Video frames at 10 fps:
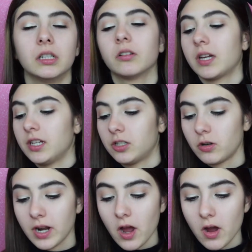Okay, so
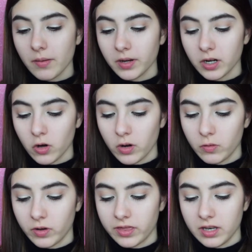now I'm gonna go
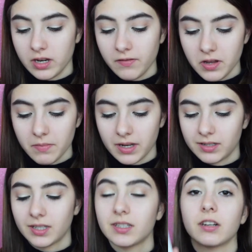in with the Nivea Men
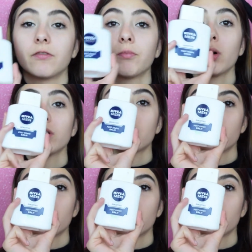Sensitive Post